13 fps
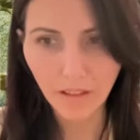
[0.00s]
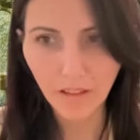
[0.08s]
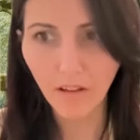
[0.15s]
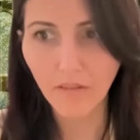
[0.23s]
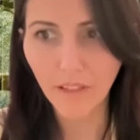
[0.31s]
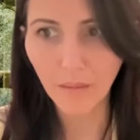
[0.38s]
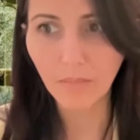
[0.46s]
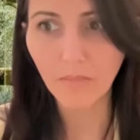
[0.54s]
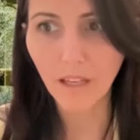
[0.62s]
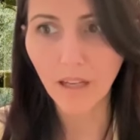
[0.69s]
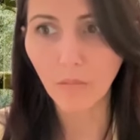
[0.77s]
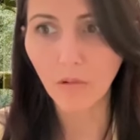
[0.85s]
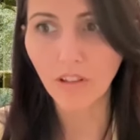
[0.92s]
of them
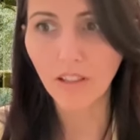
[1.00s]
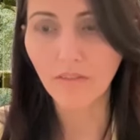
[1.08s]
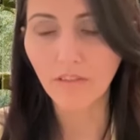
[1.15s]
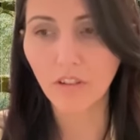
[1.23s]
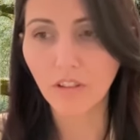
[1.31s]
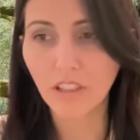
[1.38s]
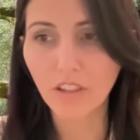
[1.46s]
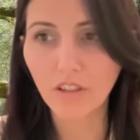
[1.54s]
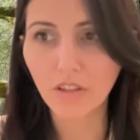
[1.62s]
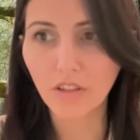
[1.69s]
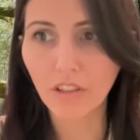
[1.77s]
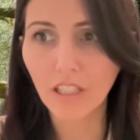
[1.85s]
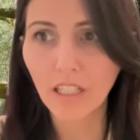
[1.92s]
and what they've gone
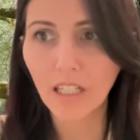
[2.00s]
into,